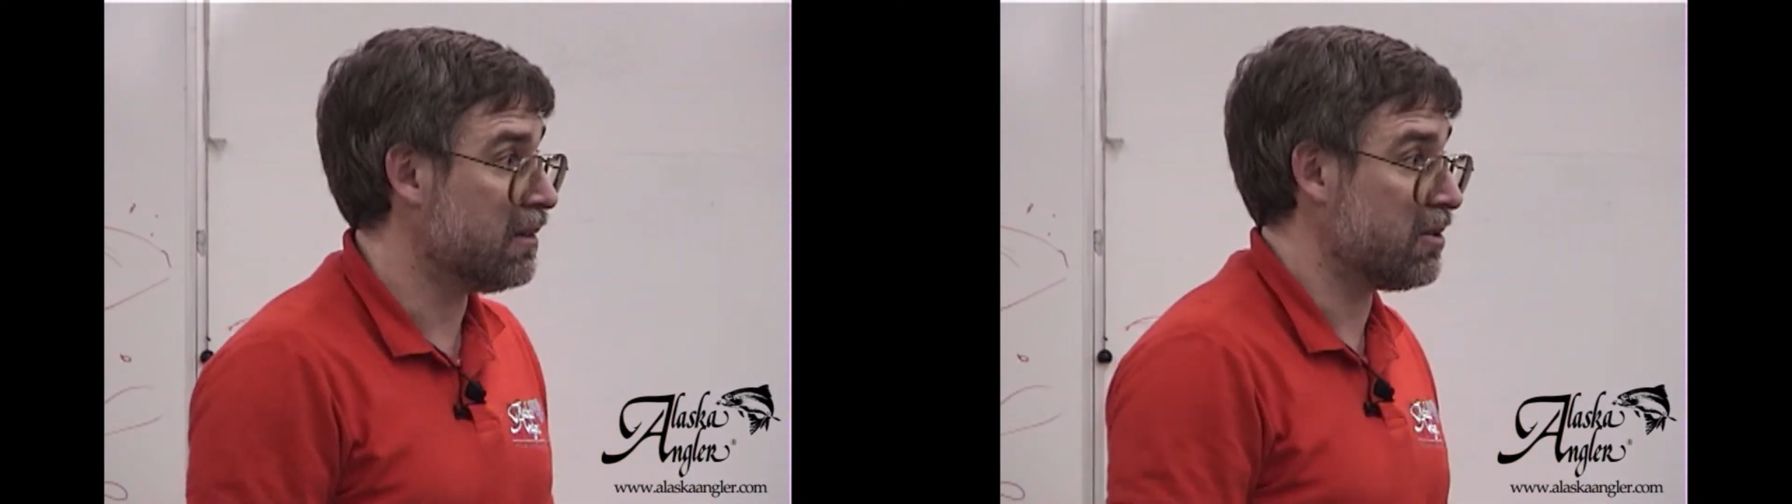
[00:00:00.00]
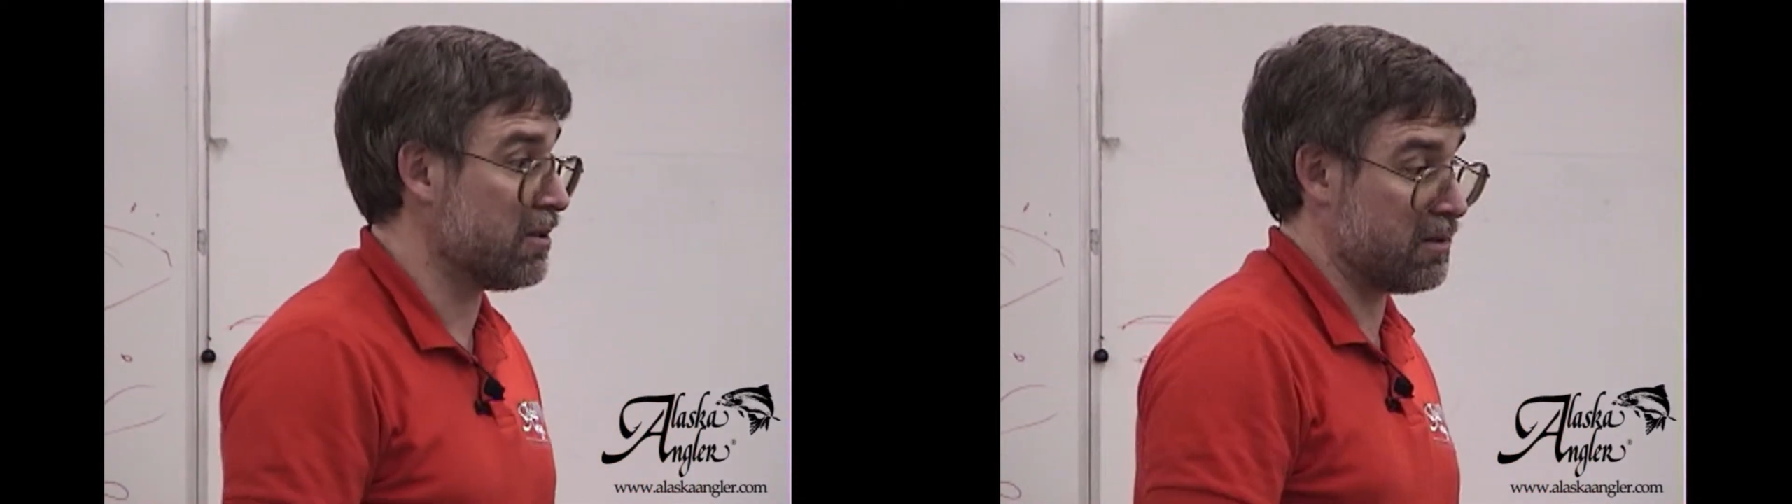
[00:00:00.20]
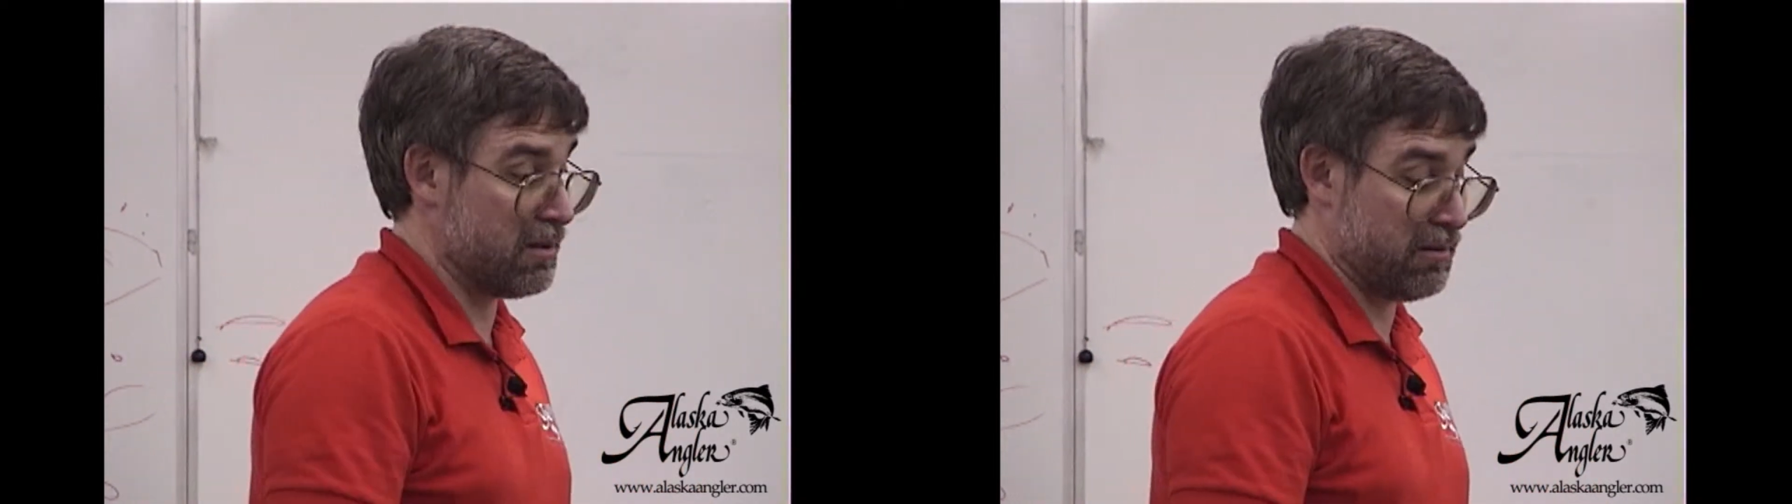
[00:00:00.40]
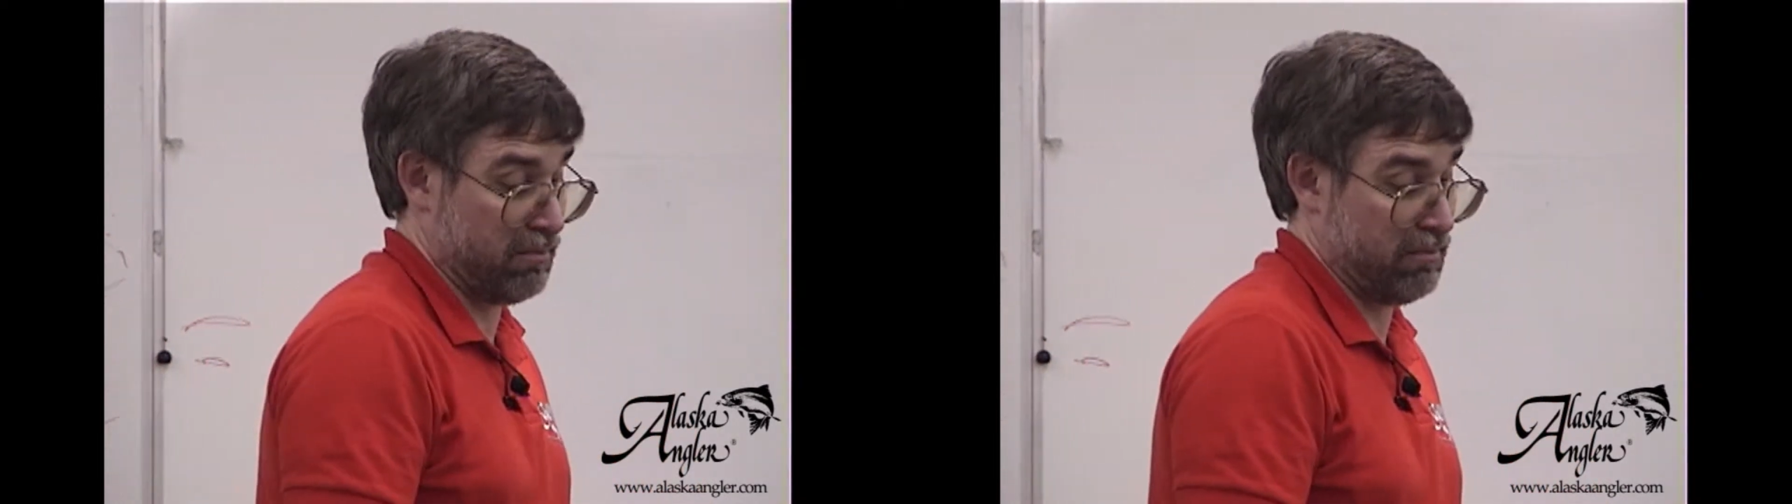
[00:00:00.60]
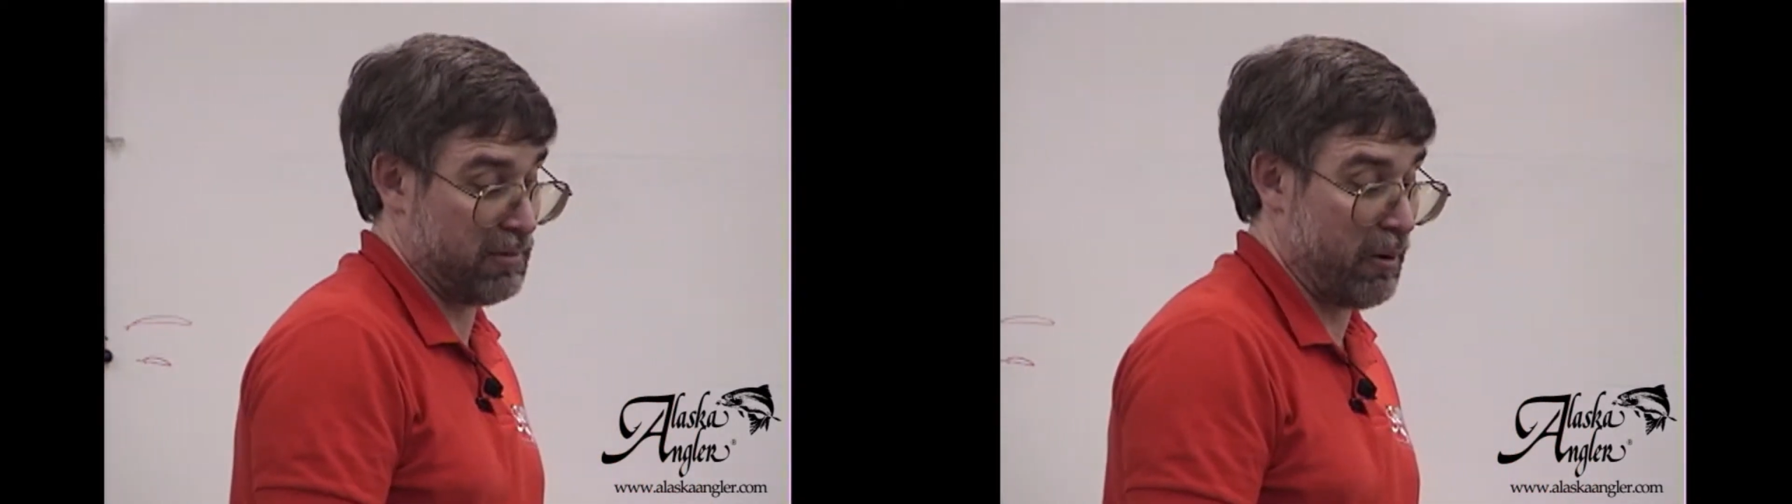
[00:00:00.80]
just
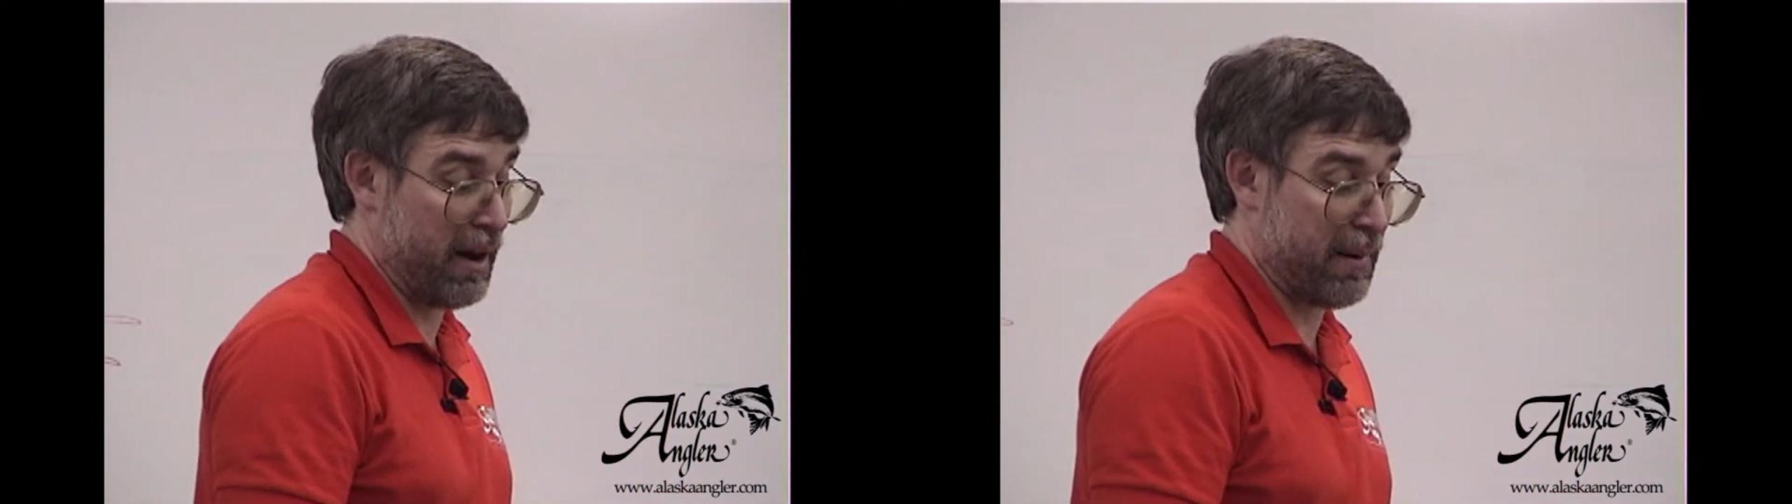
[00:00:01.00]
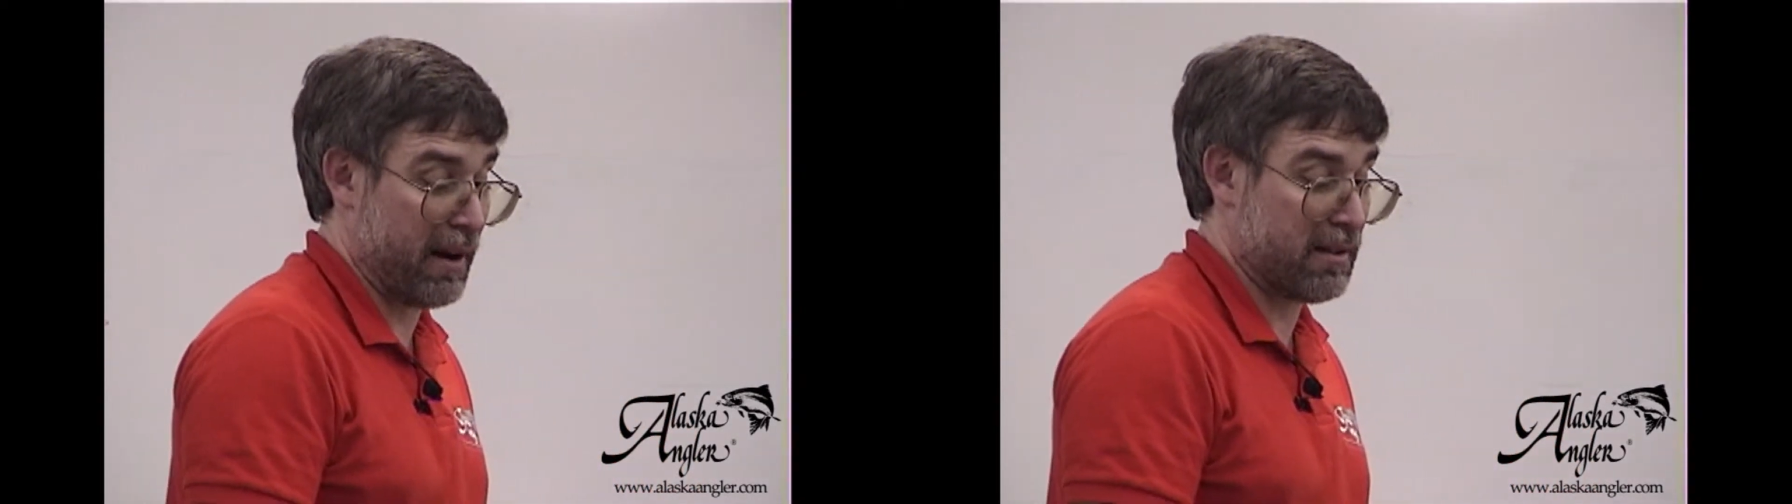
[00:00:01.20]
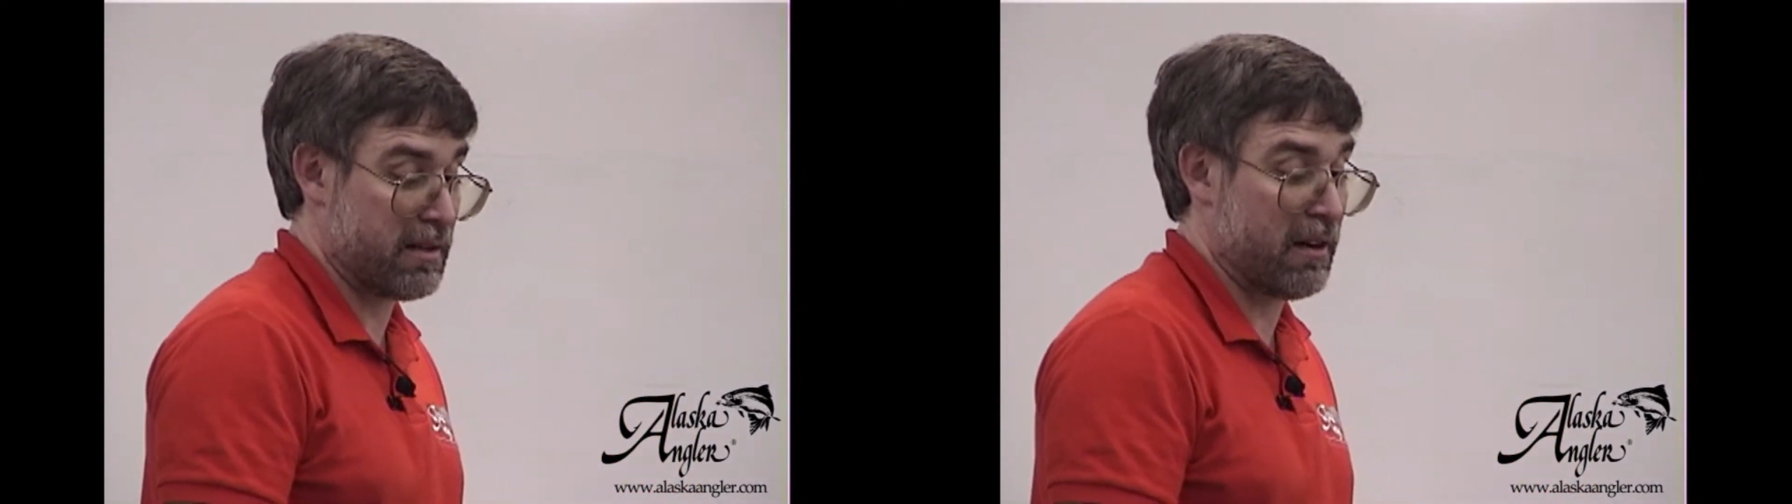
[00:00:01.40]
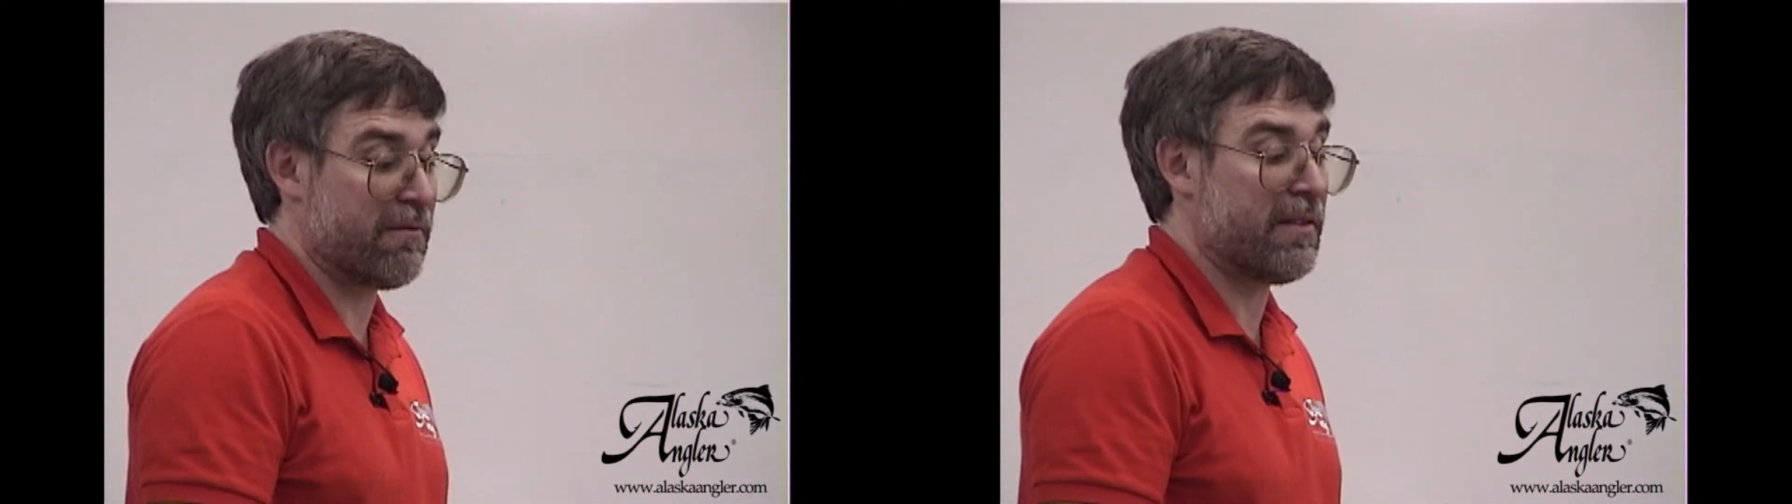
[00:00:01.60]
go out by itself,